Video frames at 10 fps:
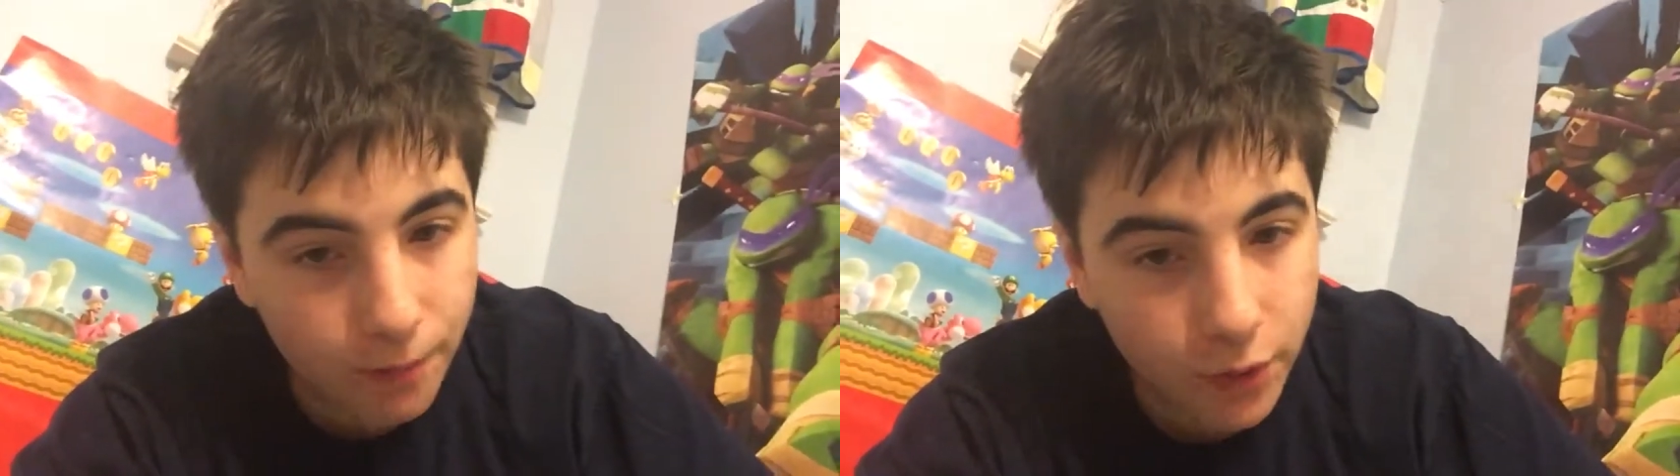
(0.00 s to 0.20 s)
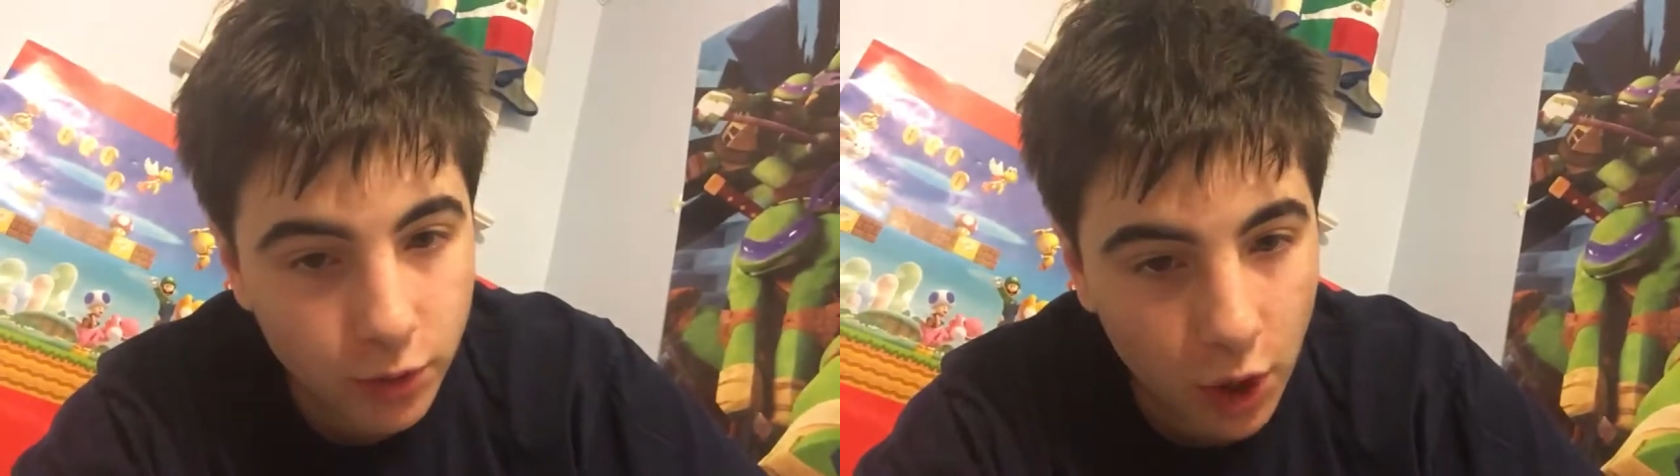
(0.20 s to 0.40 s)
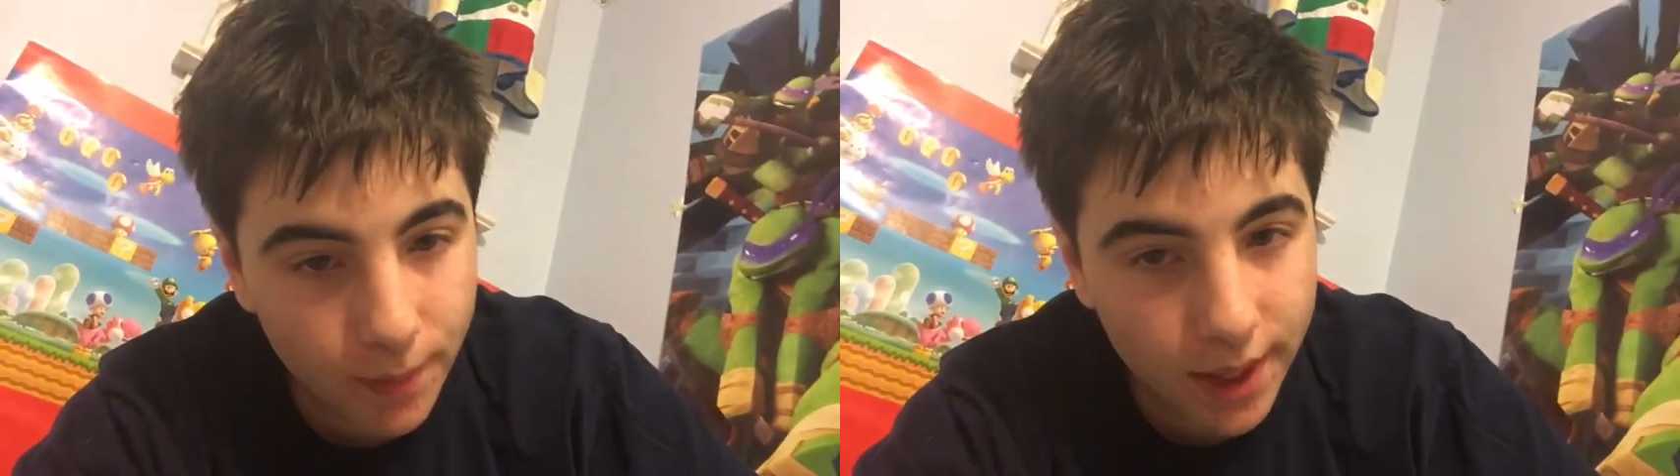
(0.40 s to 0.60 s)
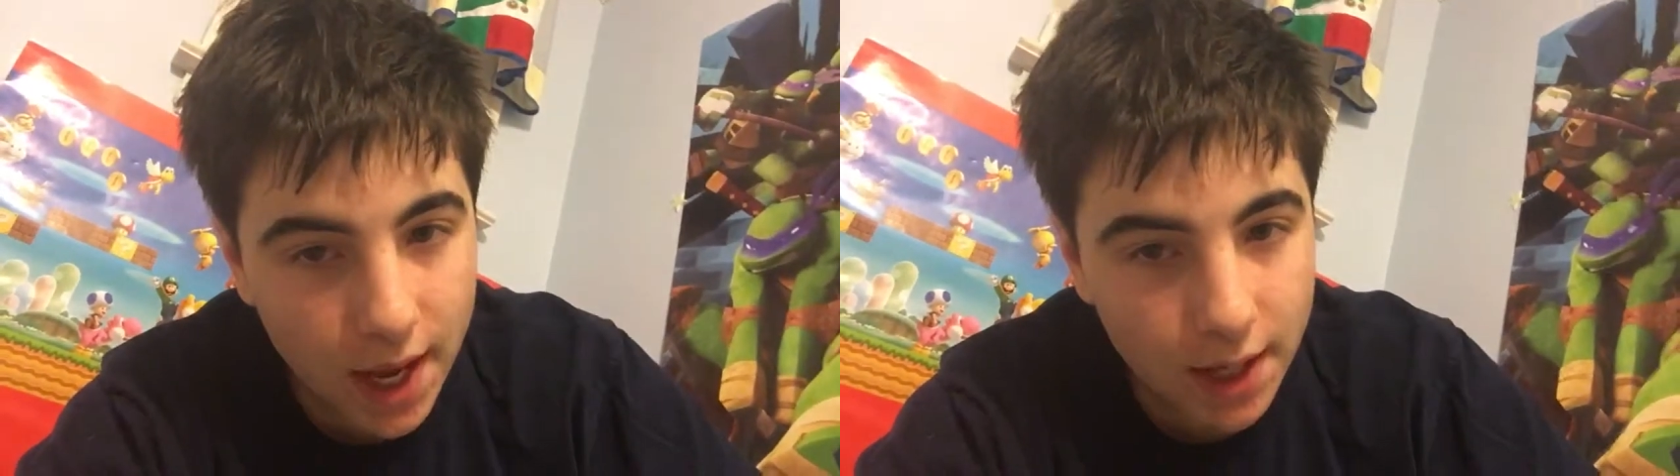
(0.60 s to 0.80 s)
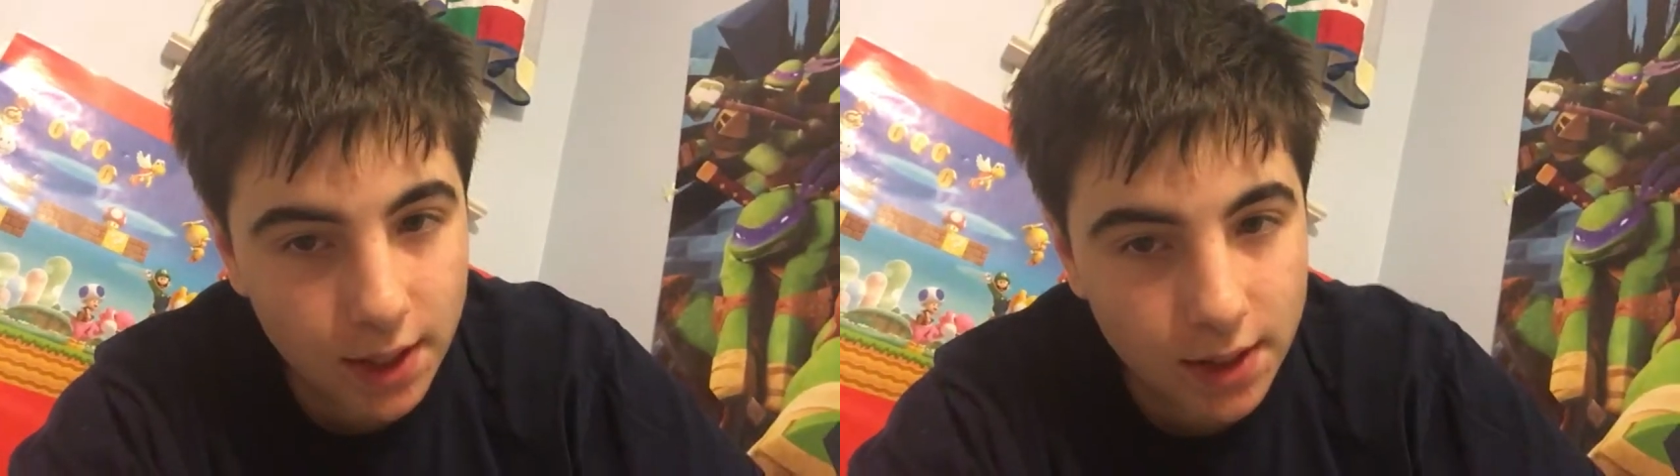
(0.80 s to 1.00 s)
used all my
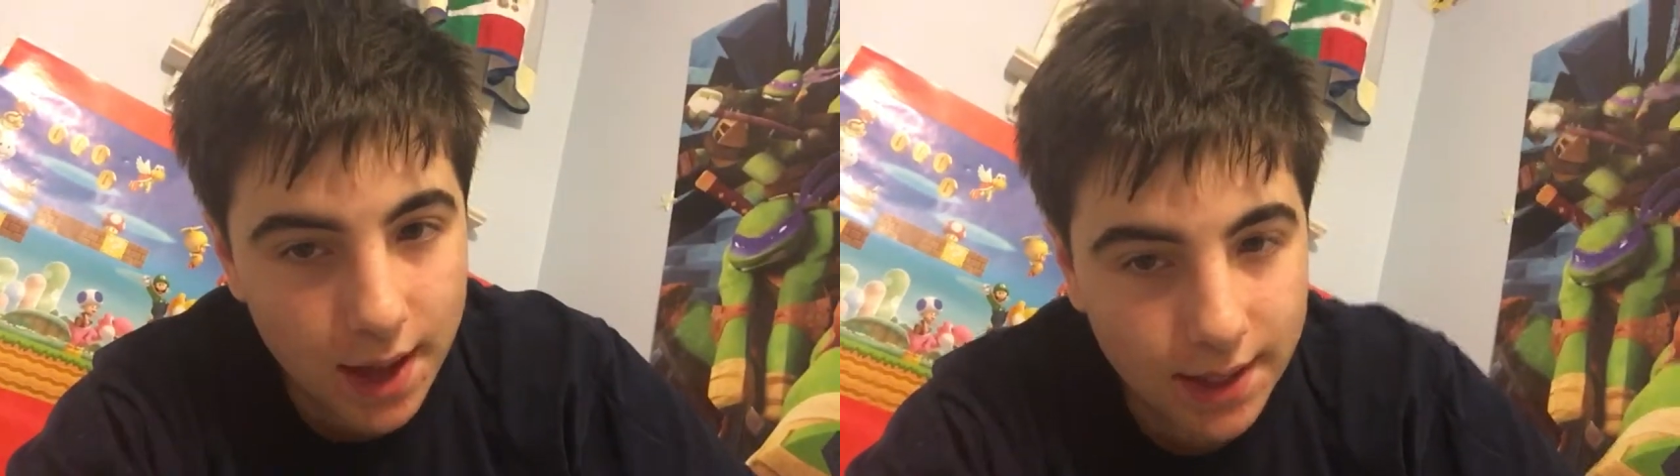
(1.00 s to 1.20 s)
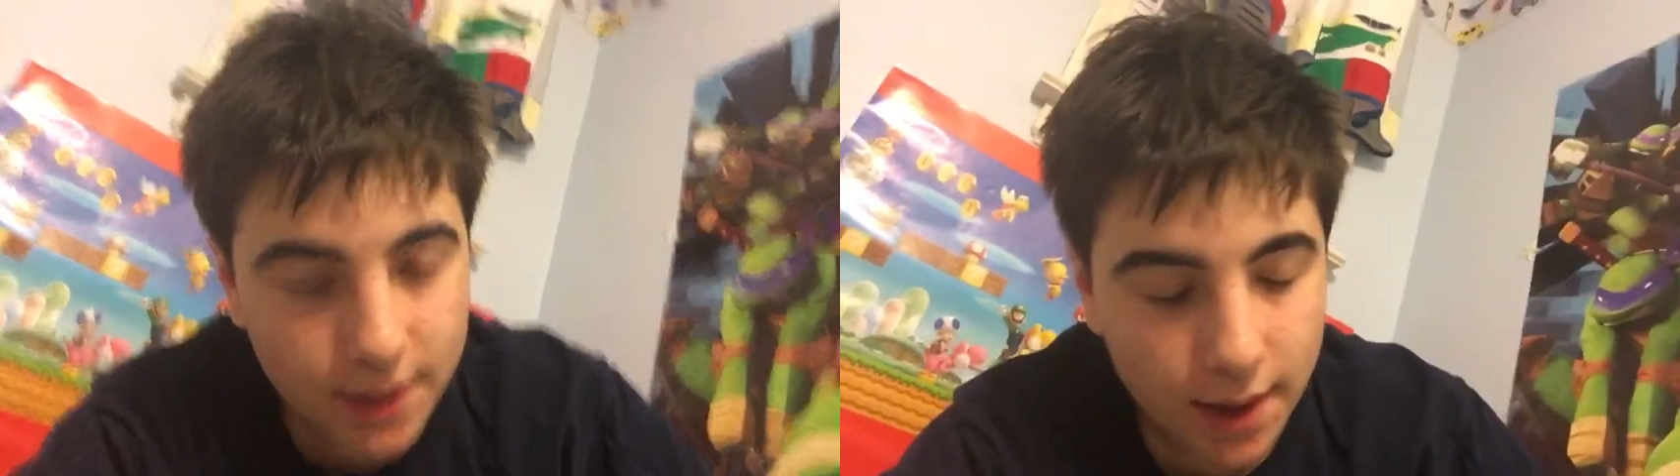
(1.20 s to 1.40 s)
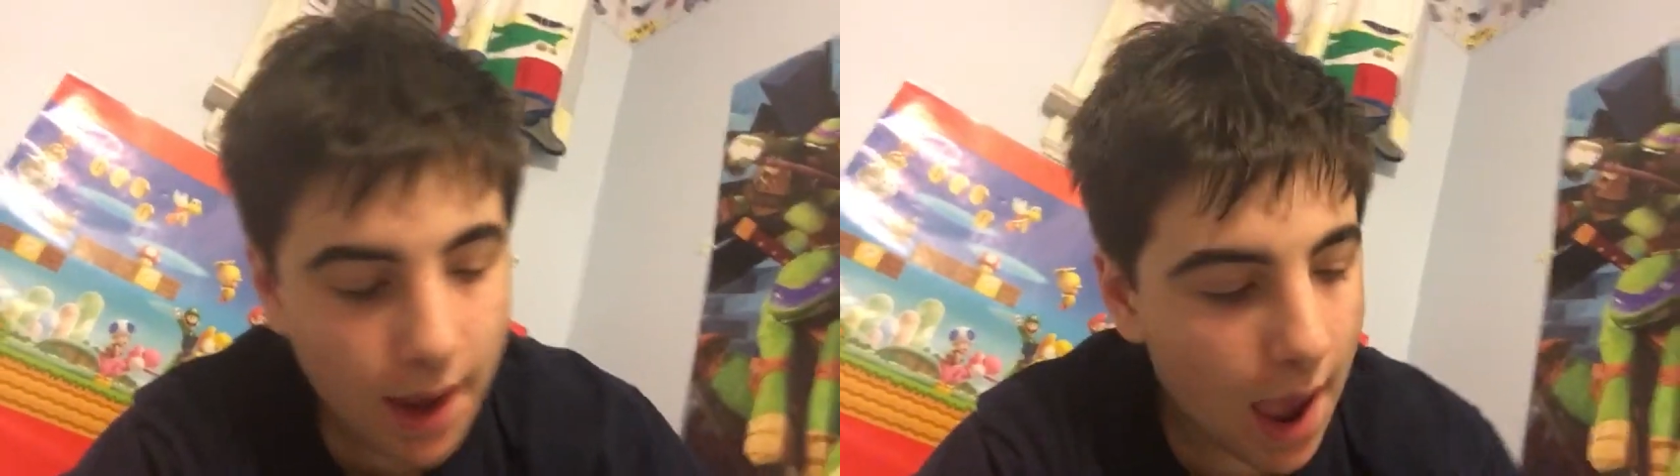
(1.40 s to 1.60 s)
candy, guessing,